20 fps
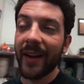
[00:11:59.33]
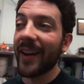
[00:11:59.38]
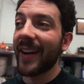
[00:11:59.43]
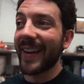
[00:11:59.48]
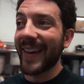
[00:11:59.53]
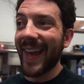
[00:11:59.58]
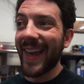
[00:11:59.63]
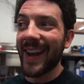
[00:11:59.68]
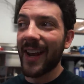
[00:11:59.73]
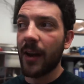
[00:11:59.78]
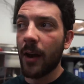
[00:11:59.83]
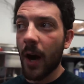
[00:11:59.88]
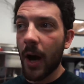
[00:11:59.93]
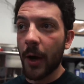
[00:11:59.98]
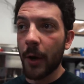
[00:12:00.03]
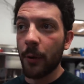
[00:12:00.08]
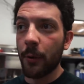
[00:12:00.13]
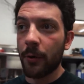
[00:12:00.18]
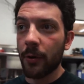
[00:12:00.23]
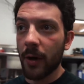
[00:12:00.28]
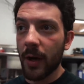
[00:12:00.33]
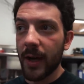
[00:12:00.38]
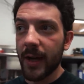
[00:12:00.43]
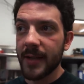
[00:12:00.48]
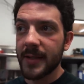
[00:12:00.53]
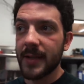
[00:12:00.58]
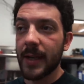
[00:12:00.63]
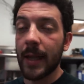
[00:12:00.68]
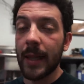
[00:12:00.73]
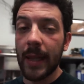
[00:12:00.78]
Again, in
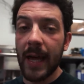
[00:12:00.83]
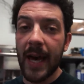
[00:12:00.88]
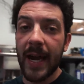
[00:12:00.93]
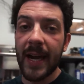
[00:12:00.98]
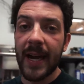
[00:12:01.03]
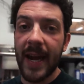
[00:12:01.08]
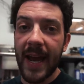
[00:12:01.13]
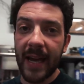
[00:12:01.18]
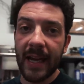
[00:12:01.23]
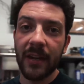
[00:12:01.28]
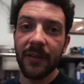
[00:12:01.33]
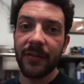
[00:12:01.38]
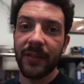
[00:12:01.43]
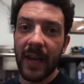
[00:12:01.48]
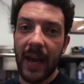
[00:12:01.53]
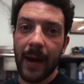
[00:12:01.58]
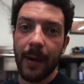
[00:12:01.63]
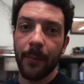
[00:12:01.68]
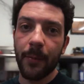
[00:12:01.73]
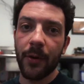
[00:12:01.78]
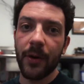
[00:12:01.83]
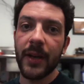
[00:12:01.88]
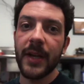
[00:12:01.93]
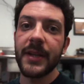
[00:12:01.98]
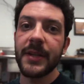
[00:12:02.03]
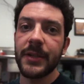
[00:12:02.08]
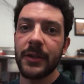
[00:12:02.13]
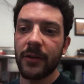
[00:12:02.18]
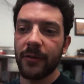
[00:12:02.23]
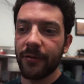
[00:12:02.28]
autocross, a lot of negative camber
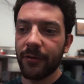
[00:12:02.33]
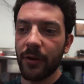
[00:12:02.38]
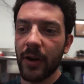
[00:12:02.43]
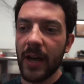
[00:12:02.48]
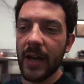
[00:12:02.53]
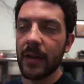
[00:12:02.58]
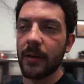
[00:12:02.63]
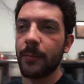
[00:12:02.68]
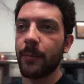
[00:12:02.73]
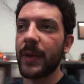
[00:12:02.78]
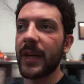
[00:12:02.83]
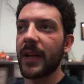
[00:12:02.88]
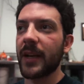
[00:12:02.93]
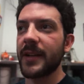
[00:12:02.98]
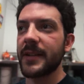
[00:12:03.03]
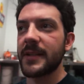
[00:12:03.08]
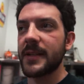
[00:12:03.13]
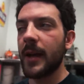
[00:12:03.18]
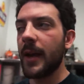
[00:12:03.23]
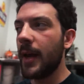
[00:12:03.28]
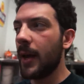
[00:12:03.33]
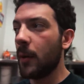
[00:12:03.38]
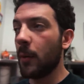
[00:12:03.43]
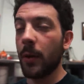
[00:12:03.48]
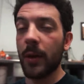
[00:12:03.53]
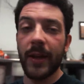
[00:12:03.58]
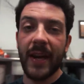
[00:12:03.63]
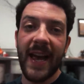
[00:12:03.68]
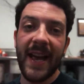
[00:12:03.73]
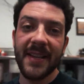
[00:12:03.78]
is your friend because,
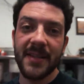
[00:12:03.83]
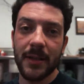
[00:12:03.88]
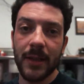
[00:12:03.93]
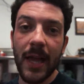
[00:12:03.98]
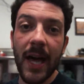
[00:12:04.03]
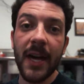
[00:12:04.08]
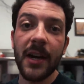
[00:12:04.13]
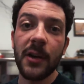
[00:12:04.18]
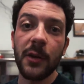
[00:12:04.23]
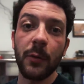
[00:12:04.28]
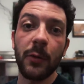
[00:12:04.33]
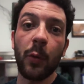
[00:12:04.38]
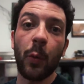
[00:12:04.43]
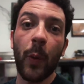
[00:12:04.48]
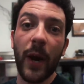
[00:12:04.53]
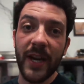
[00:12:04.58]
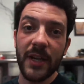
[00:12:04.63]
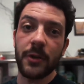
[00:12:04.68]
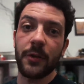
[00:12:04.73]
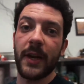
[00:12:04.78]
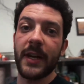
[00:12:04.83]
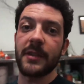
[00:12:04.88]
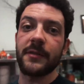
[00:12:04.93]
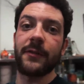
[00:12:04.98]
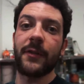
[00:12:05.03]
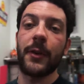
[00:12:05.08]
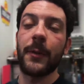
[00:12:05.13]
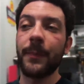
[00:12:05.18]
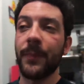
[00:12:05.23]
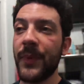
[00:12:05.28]
well, it has a lot to do with weight
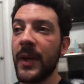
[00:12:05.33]
transfer.